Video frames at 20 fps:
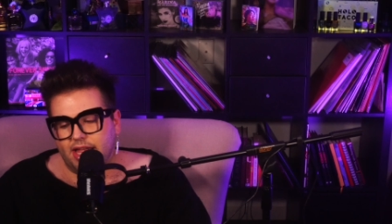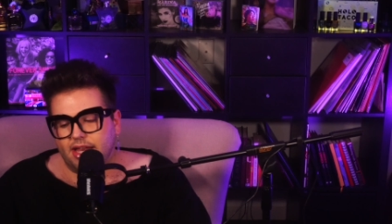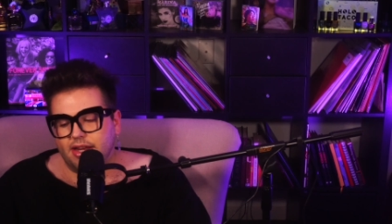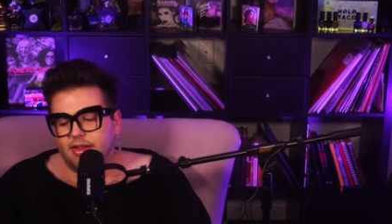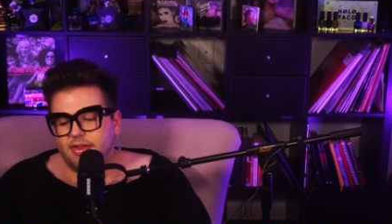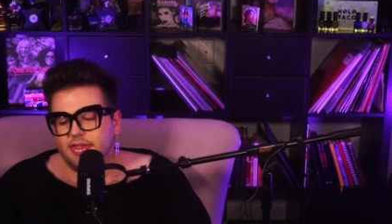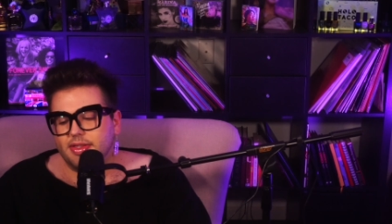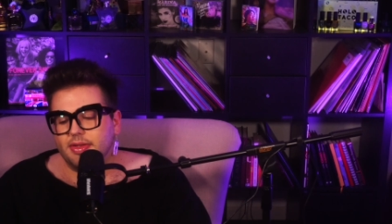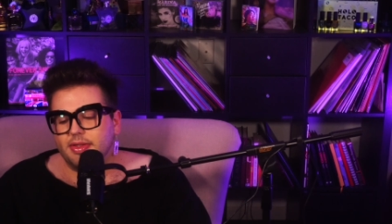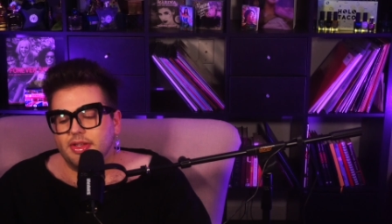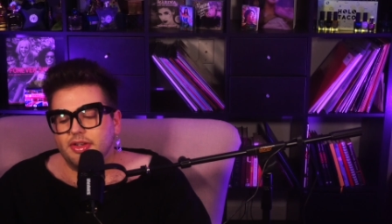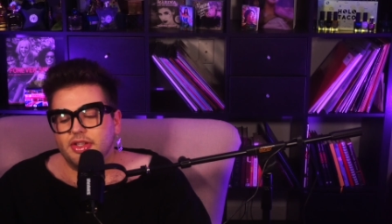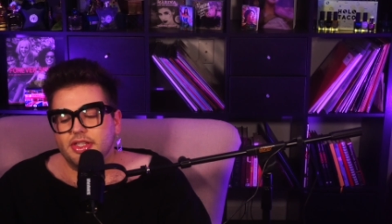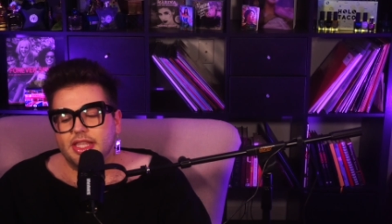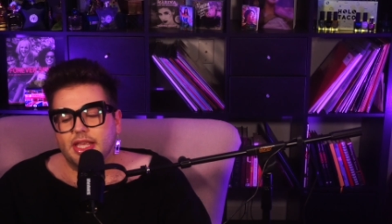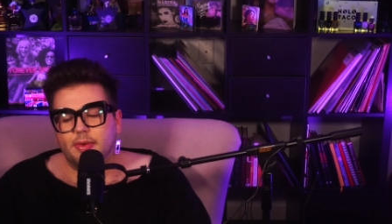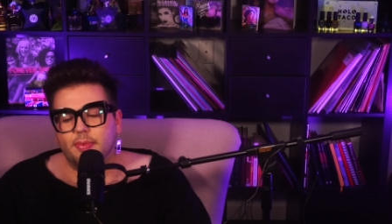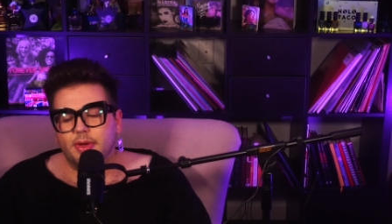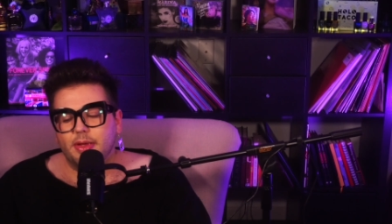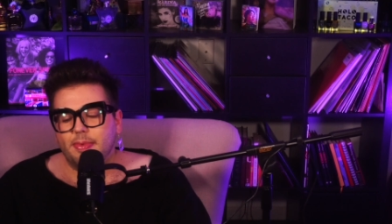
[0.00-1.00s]
And also they're just
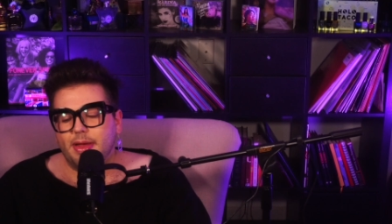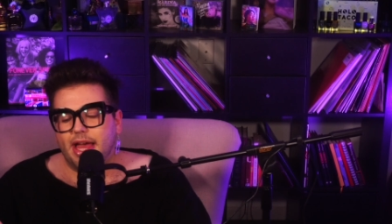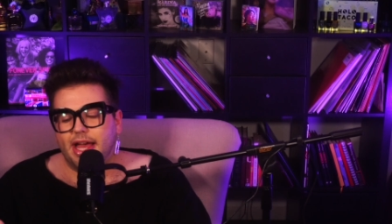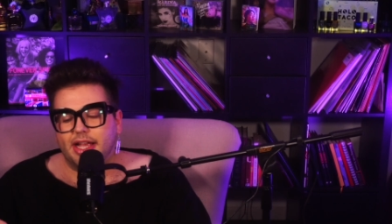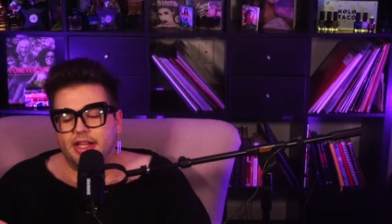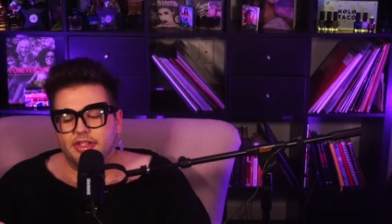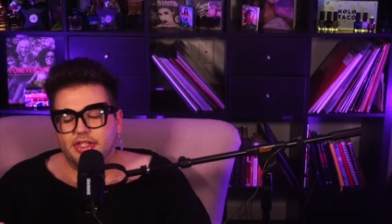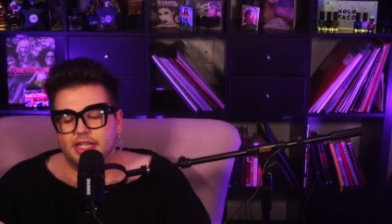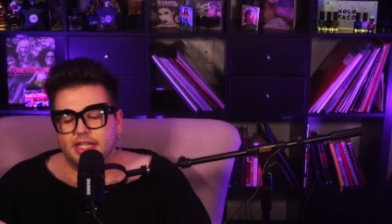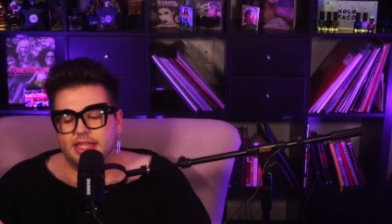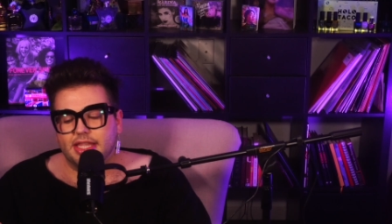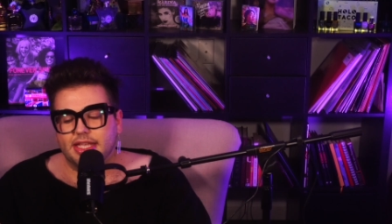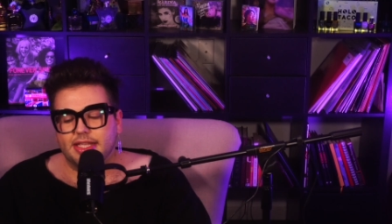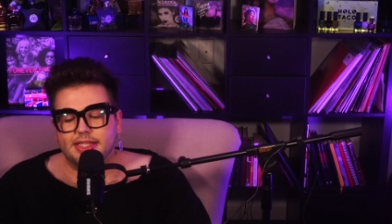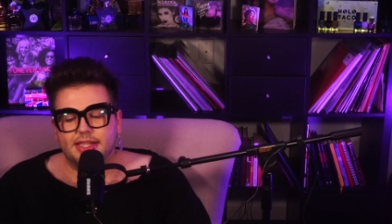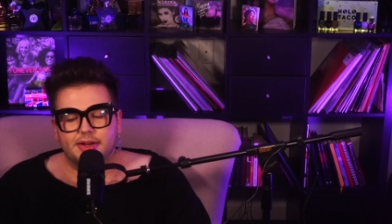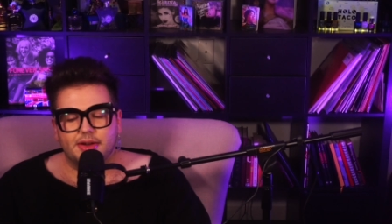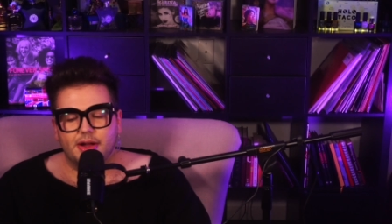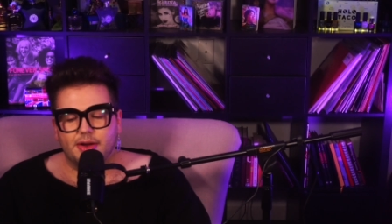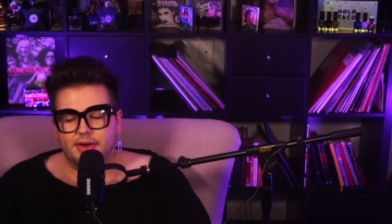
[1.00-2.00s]
like repackaging things
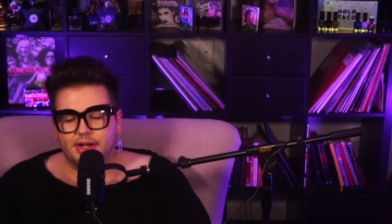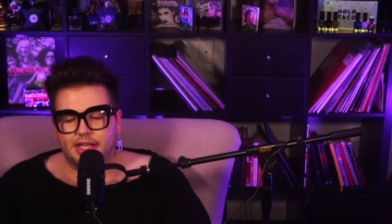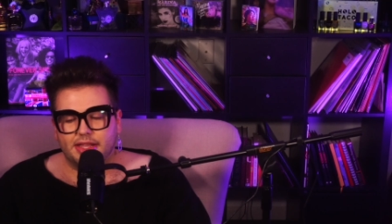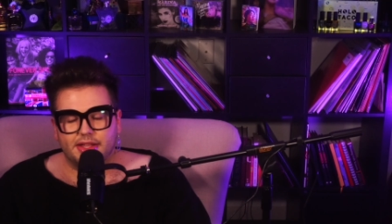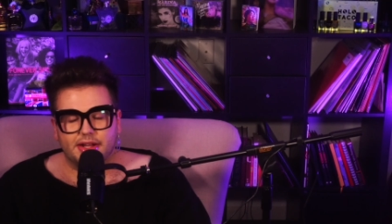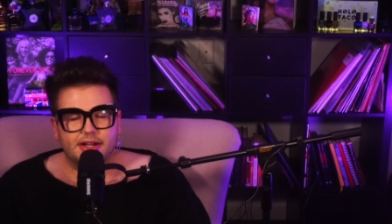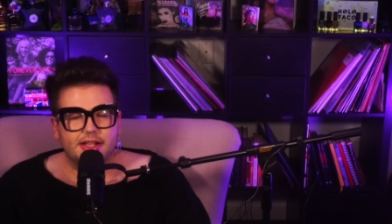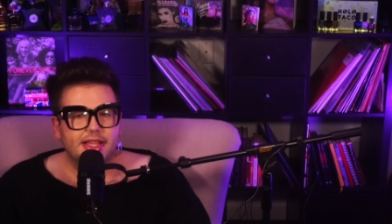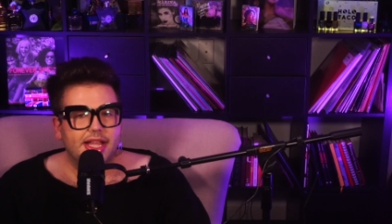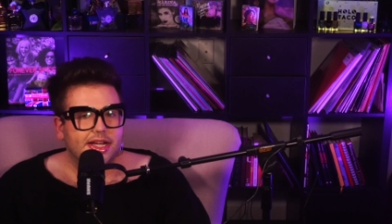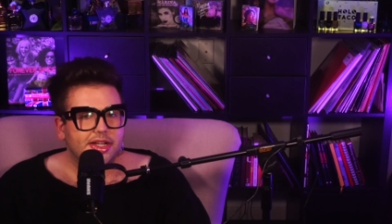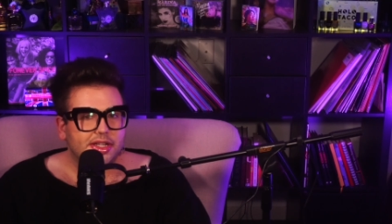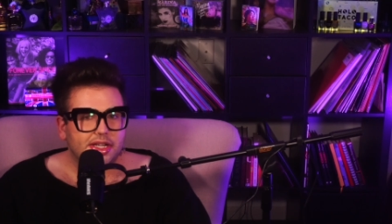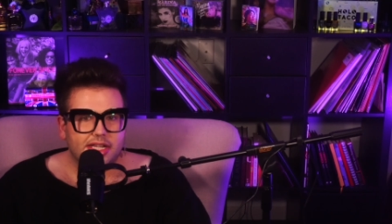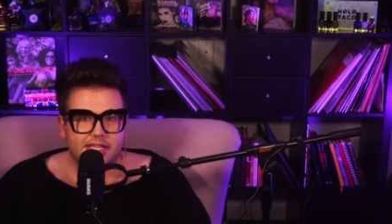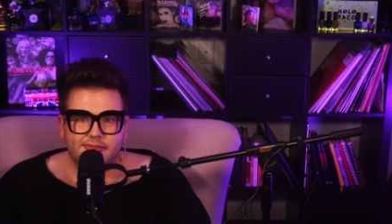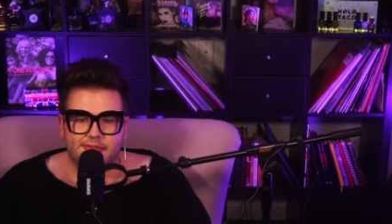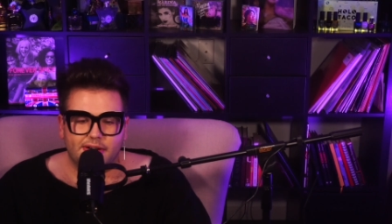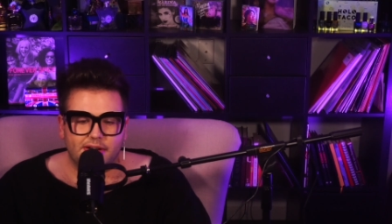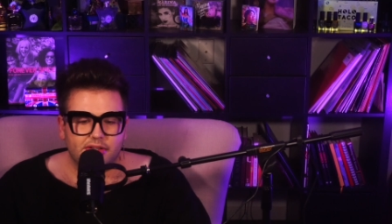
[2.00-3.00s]
that are already in their collection
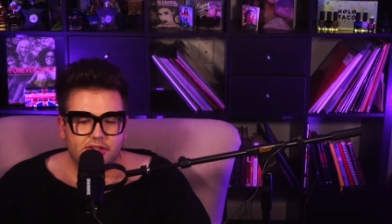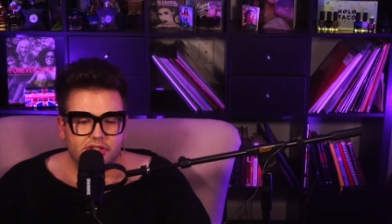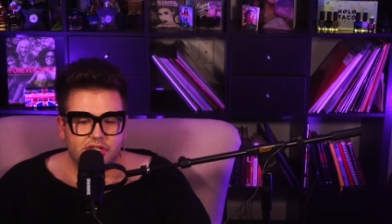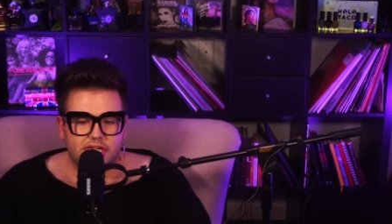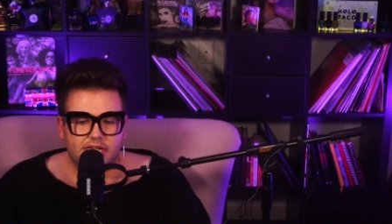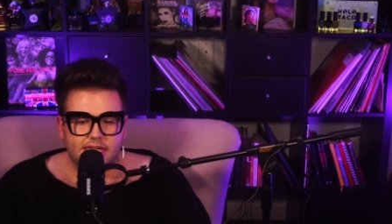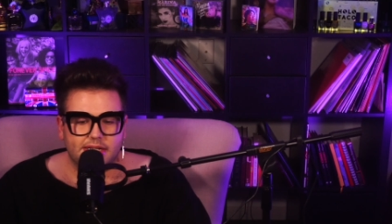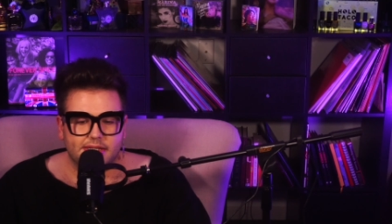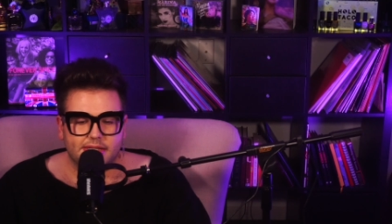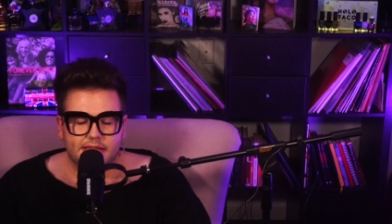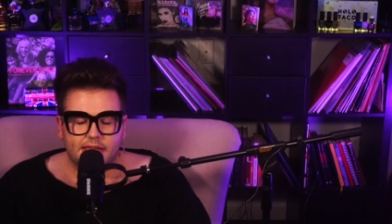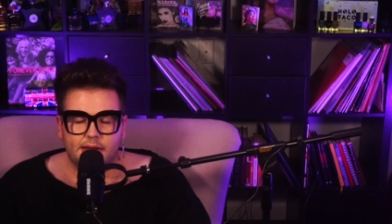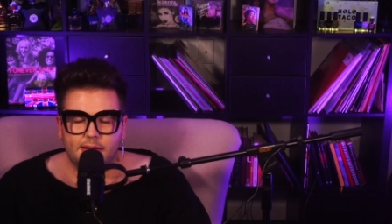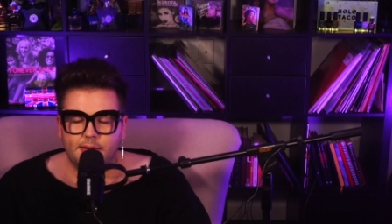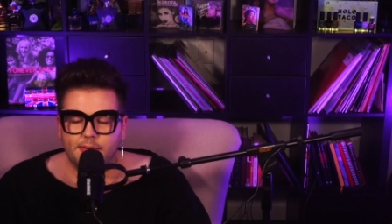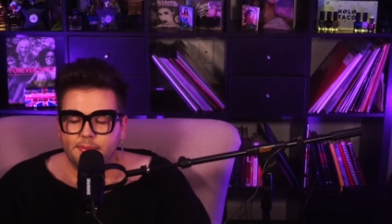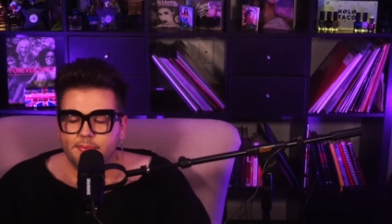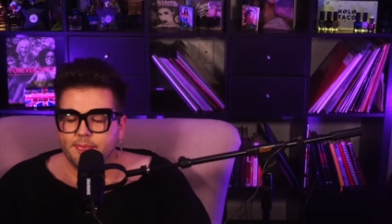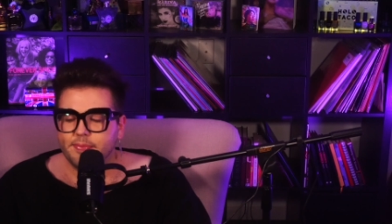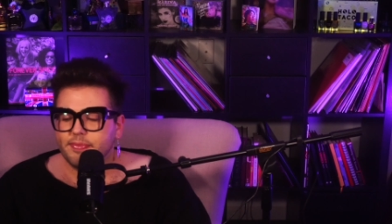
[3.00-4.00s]
as far as cheeks
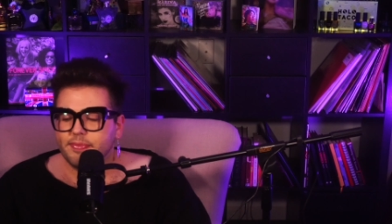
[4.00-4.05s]
go.